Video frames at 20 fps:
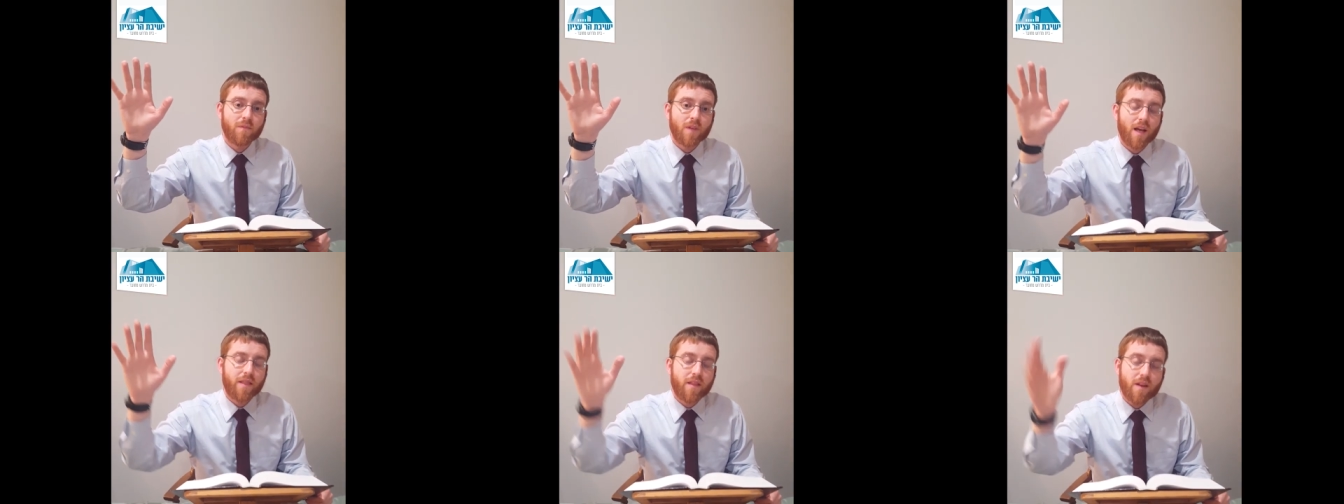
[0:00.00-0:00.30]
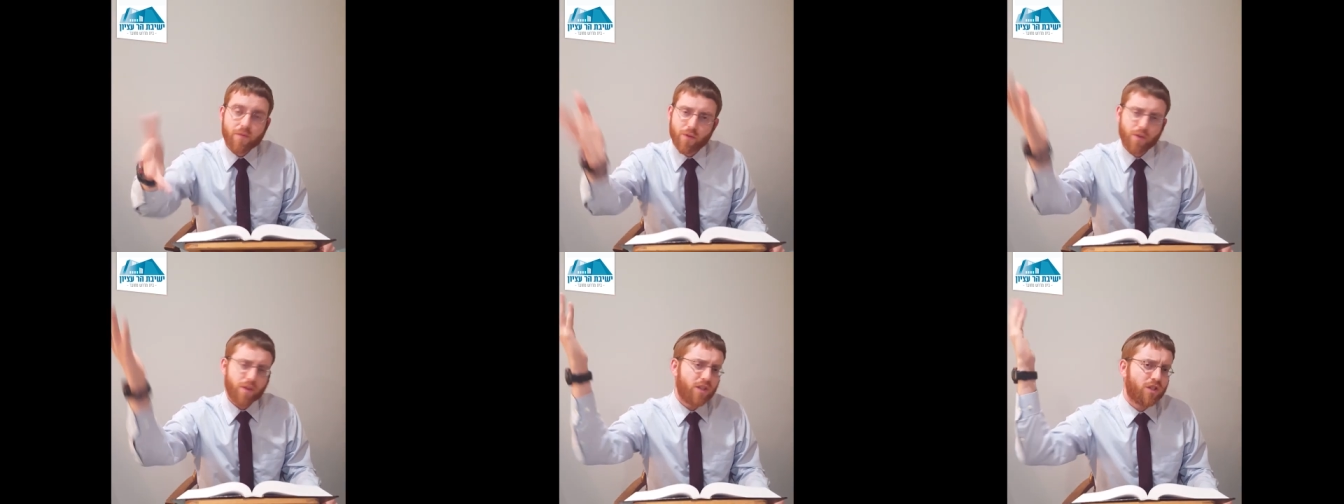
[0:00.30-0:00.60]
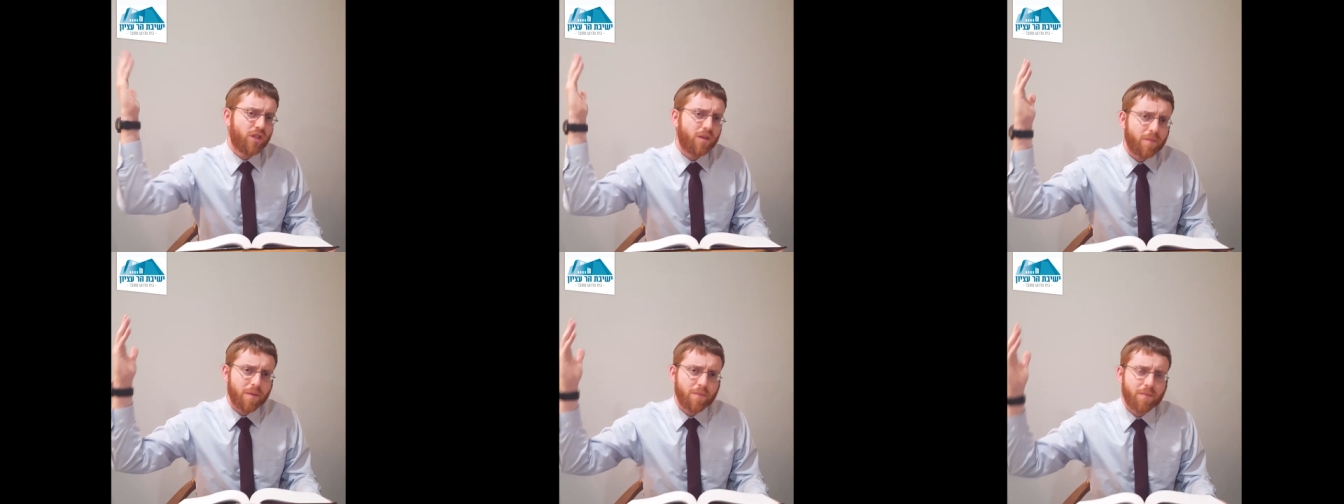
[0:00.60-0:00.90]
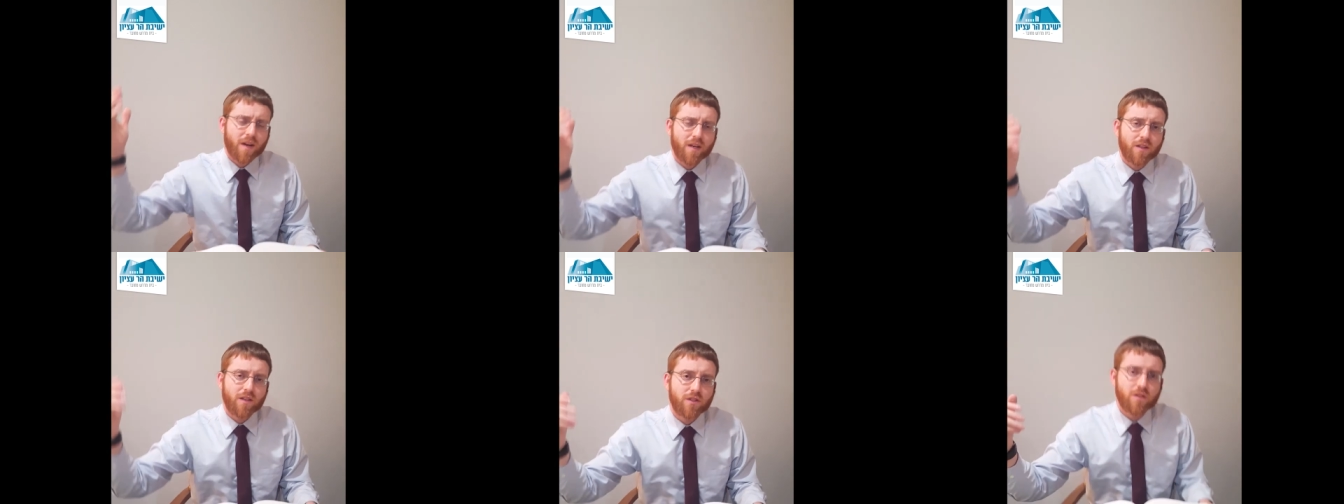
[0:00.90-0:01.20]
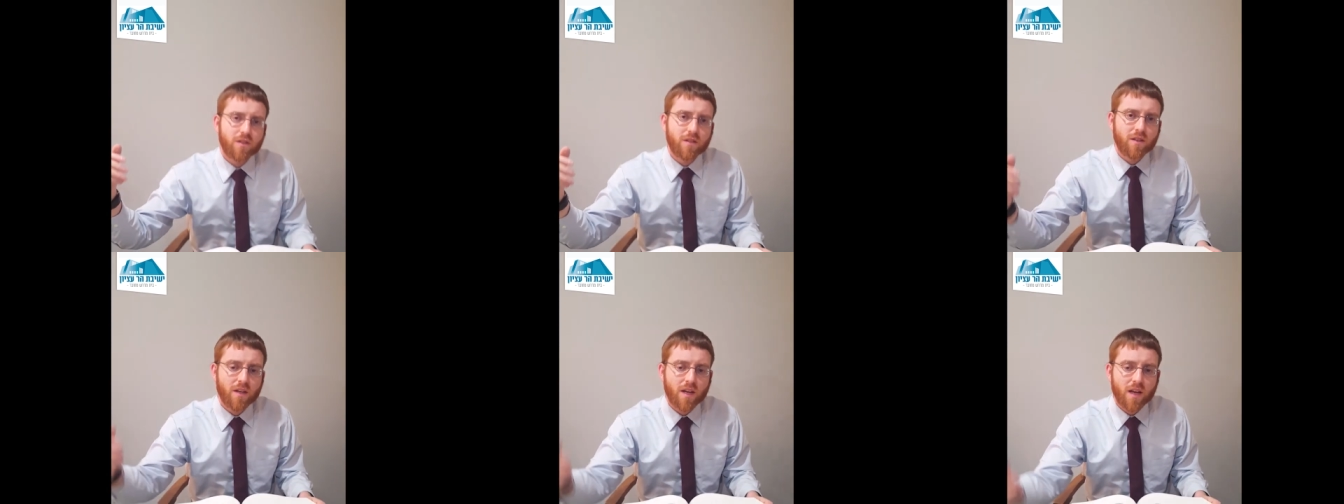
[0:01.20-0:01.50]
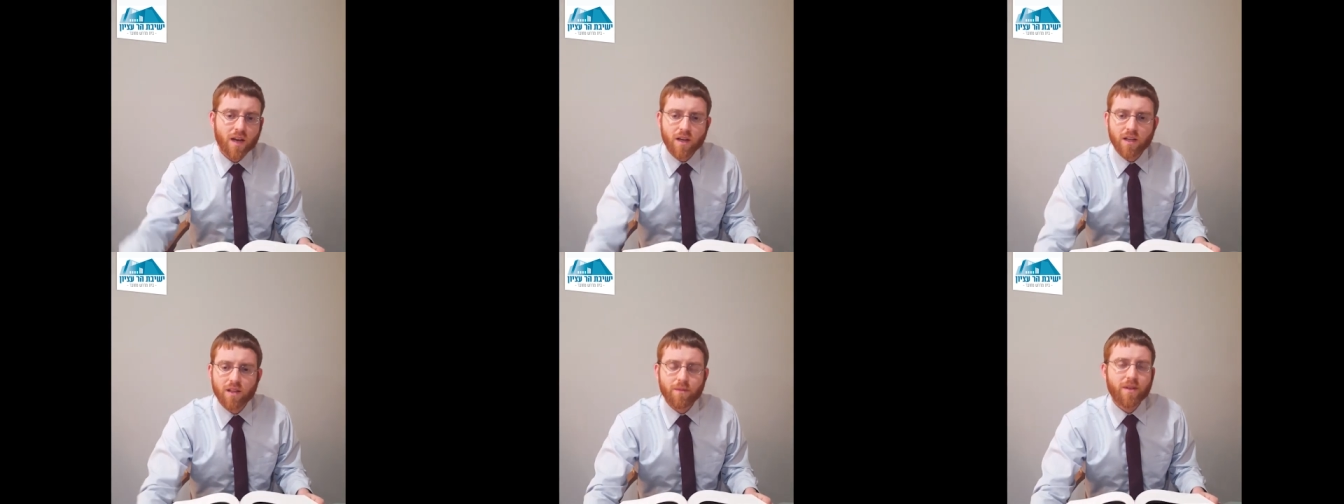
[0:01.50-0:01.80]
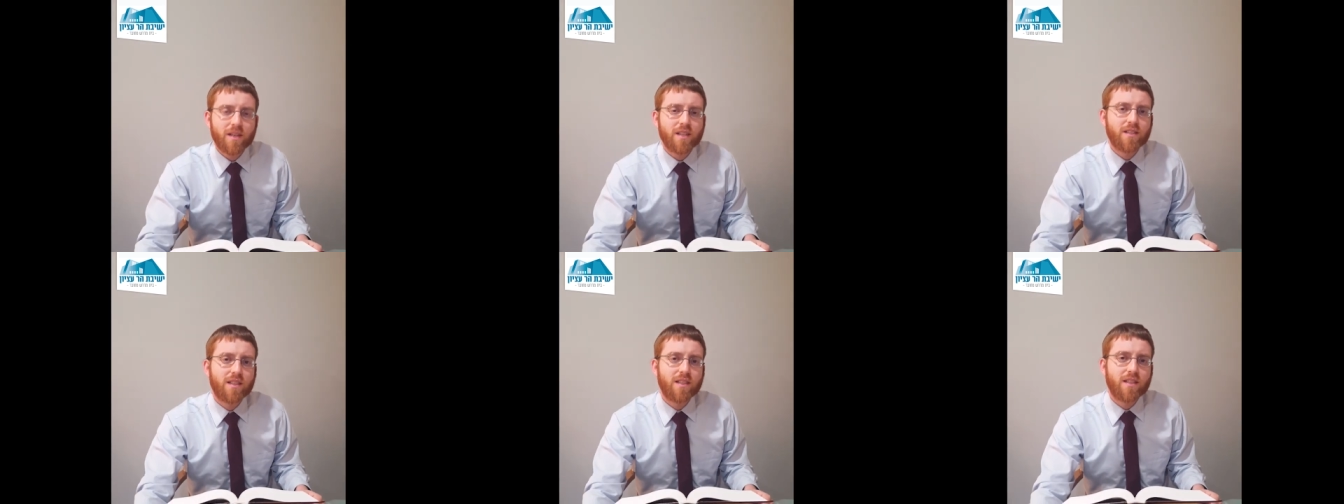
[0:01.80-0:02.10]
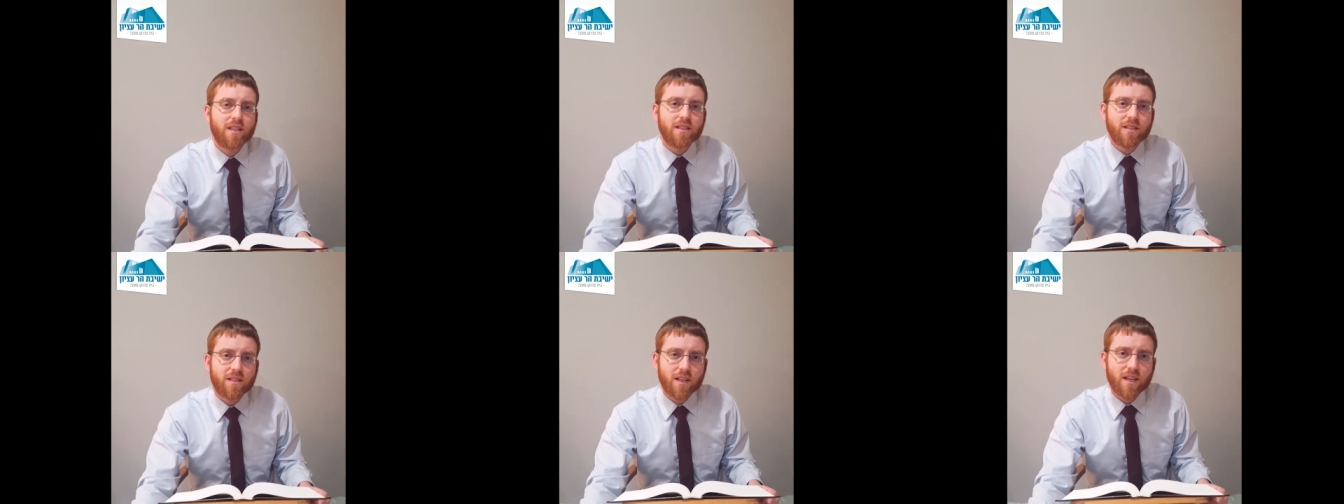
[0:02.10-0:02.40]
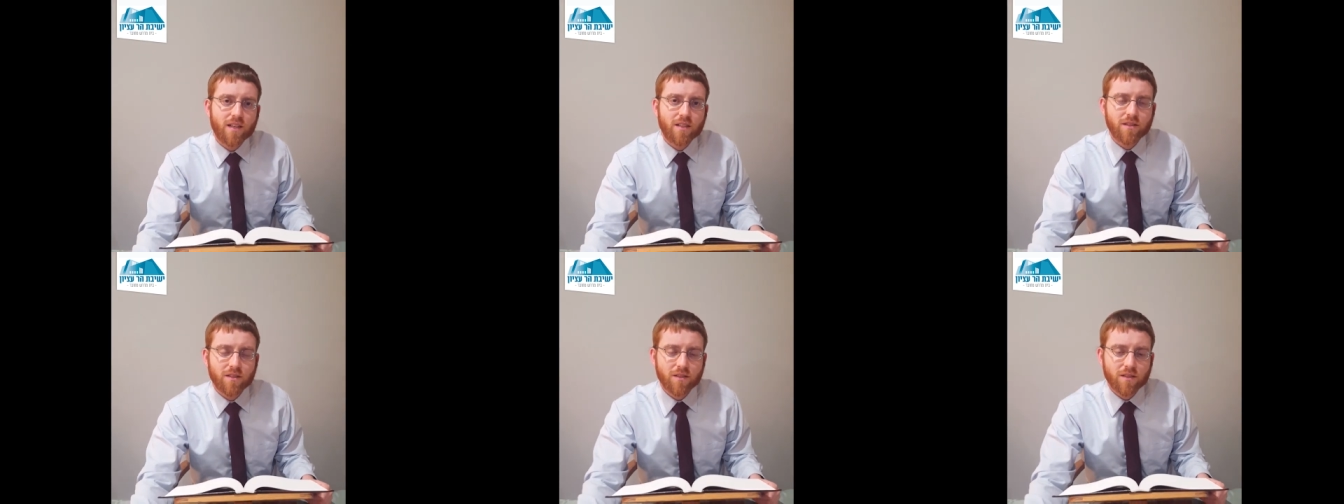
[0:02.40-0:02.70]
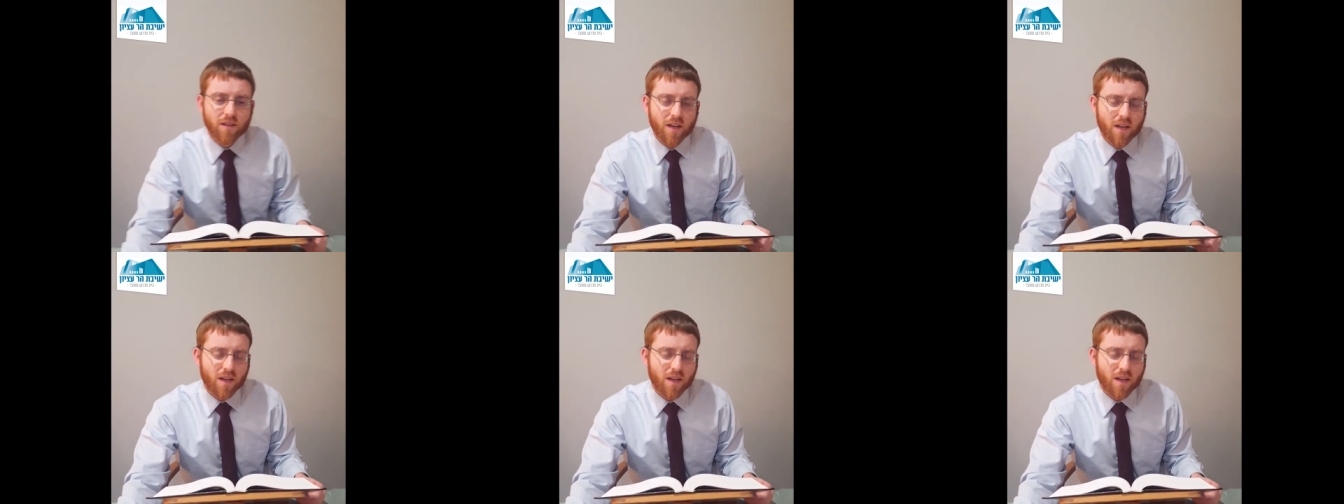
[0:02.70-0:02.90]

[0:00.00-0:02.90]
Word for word: and therefore they shouldn't be punished. Midas HaDin says,